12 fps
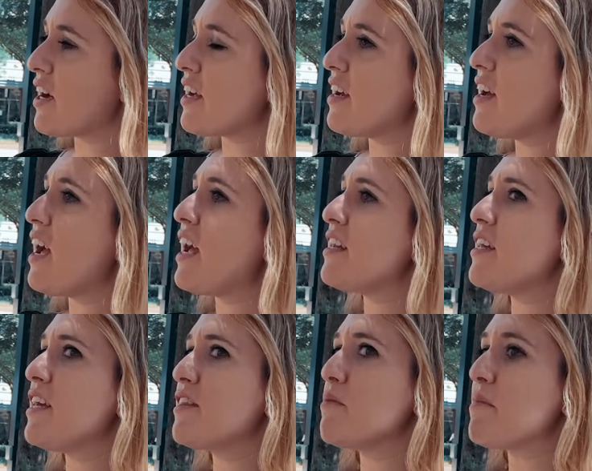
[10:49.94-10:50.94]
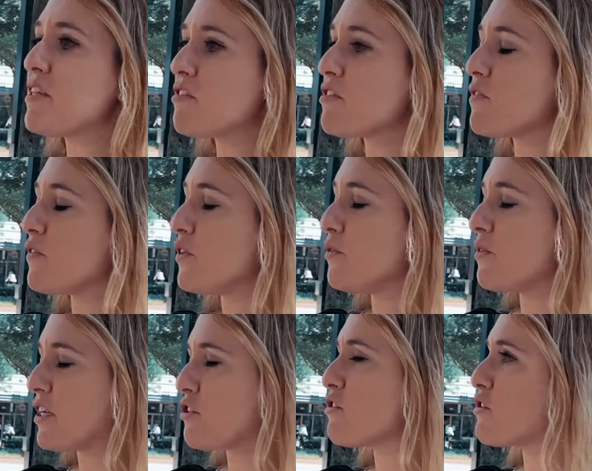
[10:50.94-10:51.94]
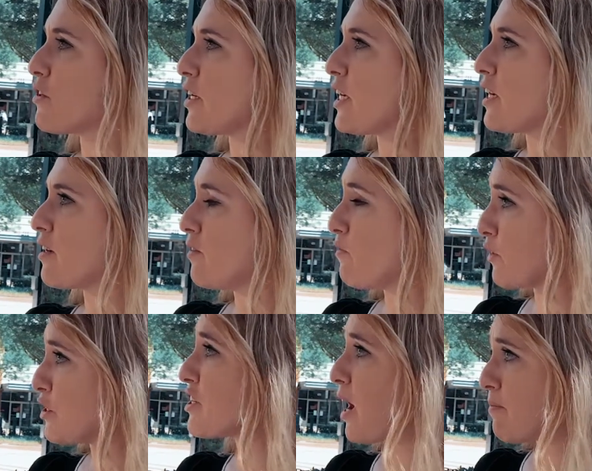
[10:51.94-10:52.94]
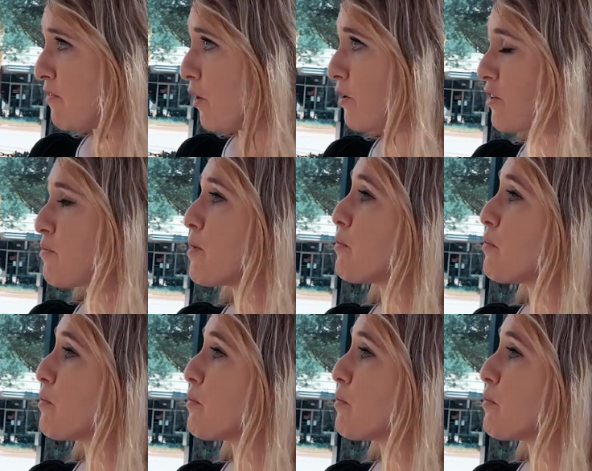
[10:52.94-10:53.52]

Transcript: Right. And in the midst of you registering first-time voters,